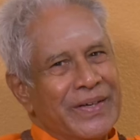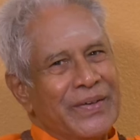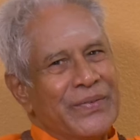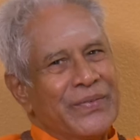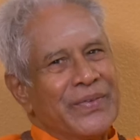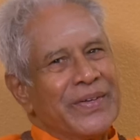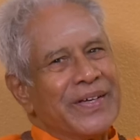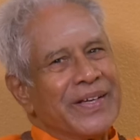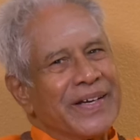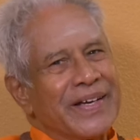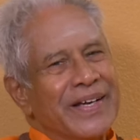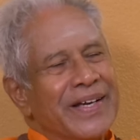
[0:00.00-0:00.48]

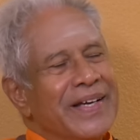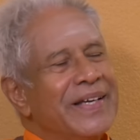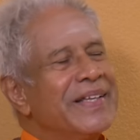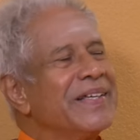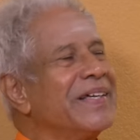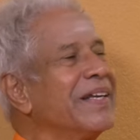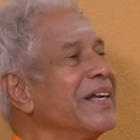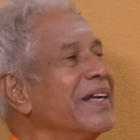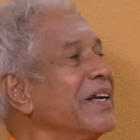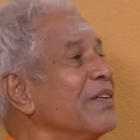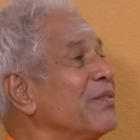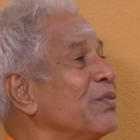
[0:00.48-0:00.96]
are
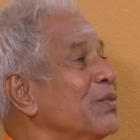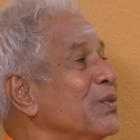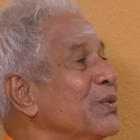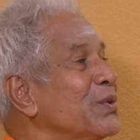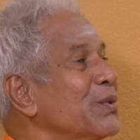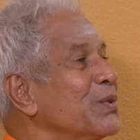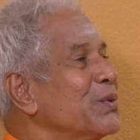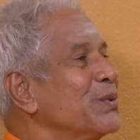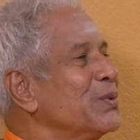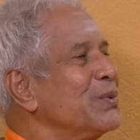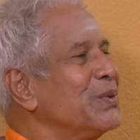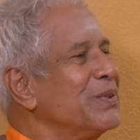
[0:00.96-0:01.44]
really grateful
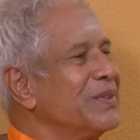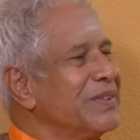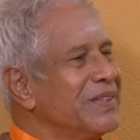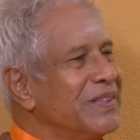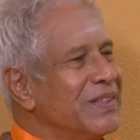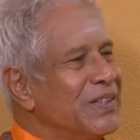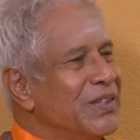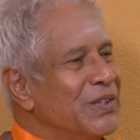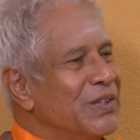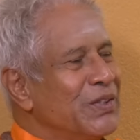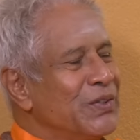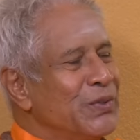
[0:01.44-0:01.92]
to you.
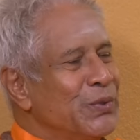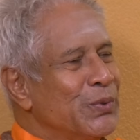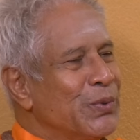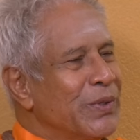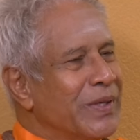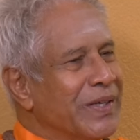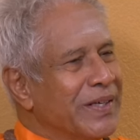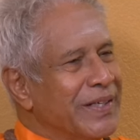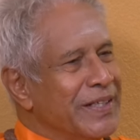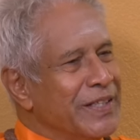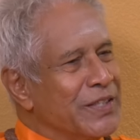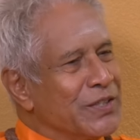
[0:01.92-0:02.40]
You
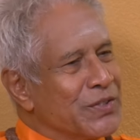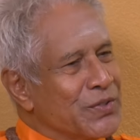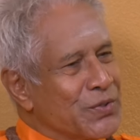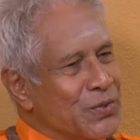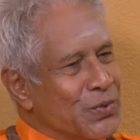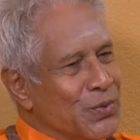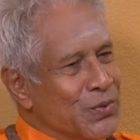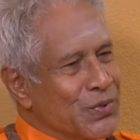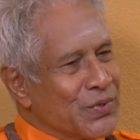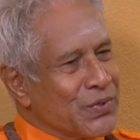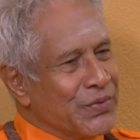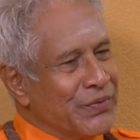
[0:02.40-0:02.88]
are a
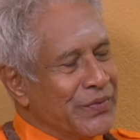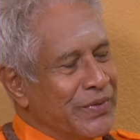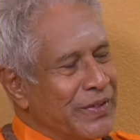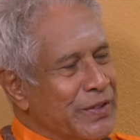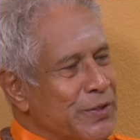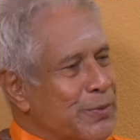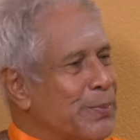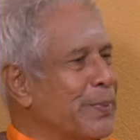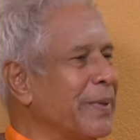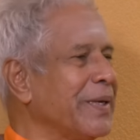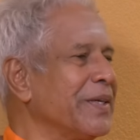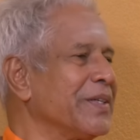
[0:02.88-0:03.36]
source of
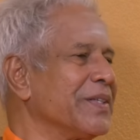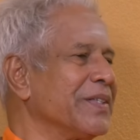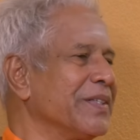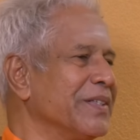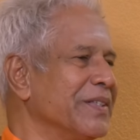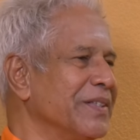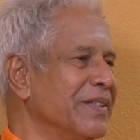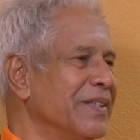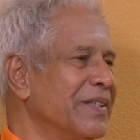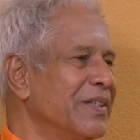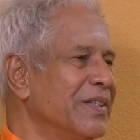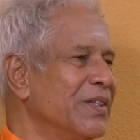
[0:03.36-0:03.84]

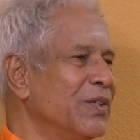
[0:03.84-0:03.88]
inspiration.